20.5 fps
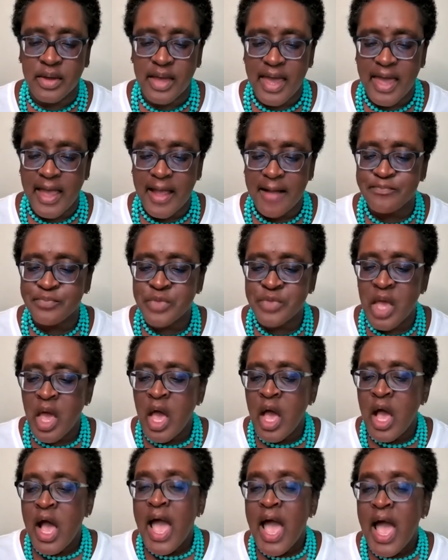Okay.
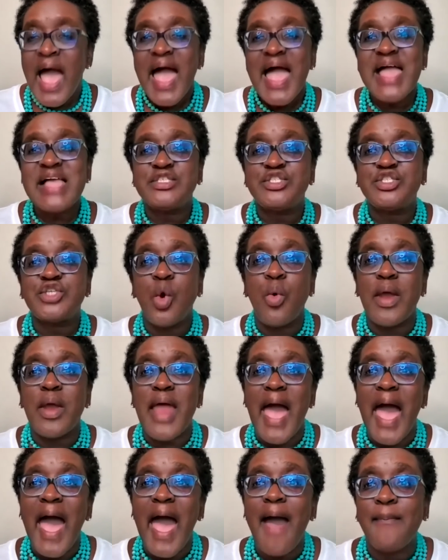And so
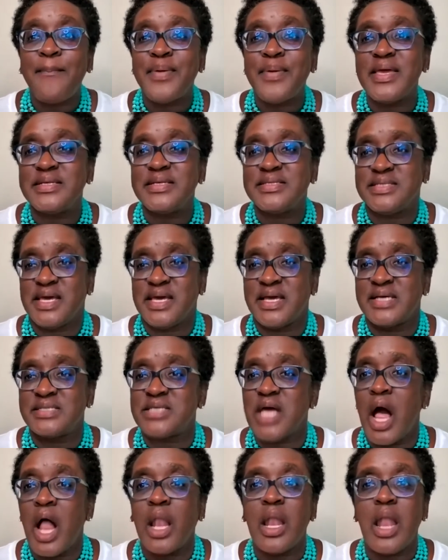what happens
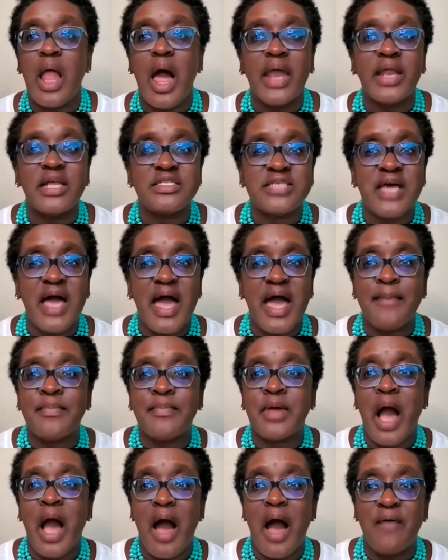is a lot of
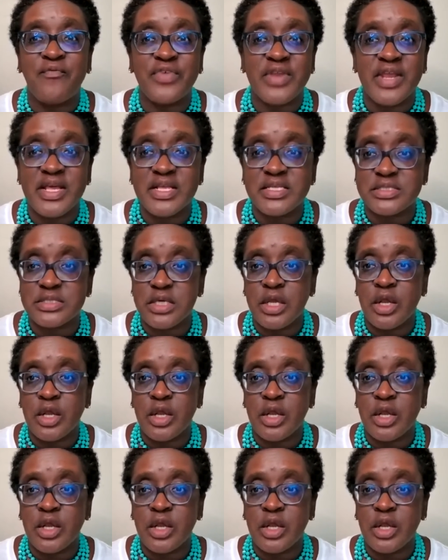time confidence,